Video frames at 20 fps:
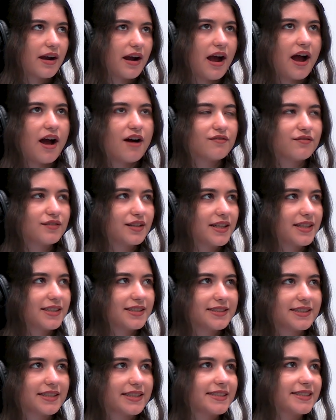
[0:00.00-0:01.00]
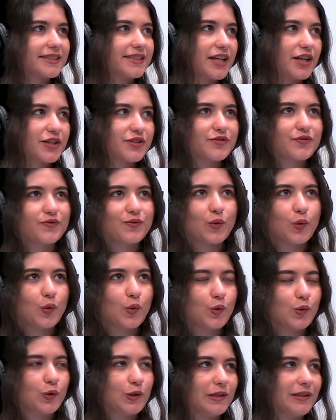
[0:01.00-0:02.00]
have like a
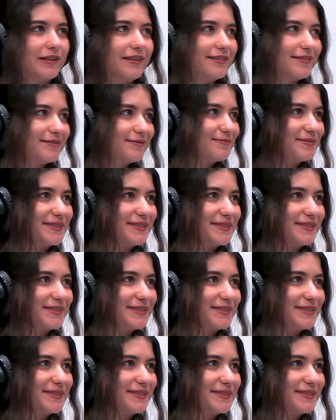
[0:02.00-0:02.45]
successful